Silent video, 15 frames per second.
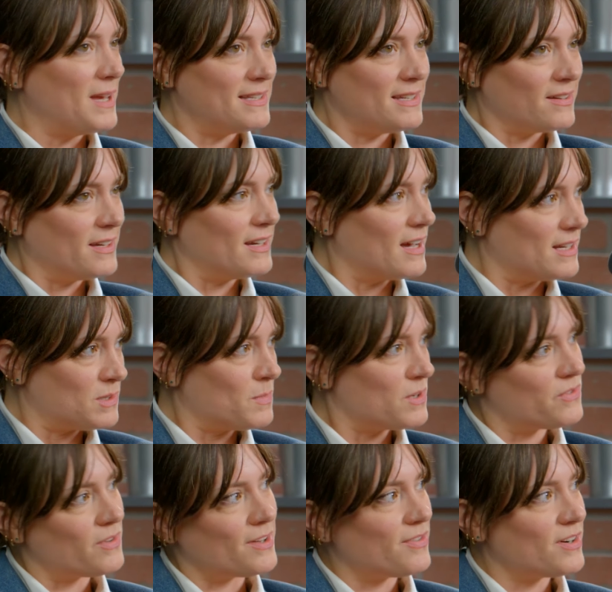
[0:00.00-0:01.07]
Basically,
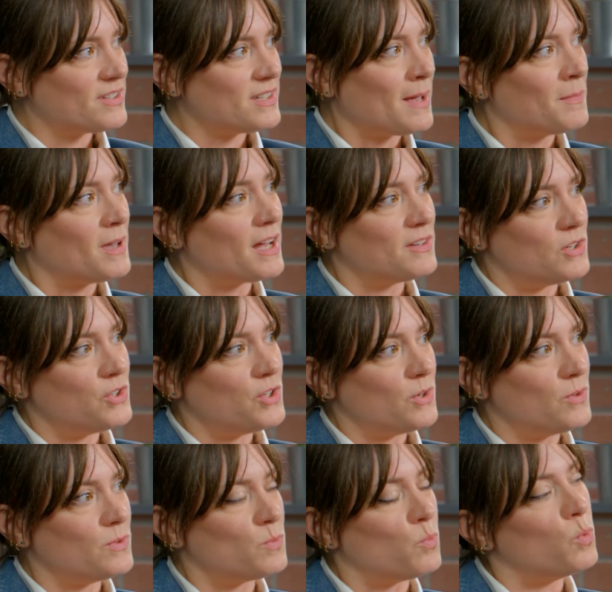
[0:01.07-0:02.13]
customers for the first time got to choose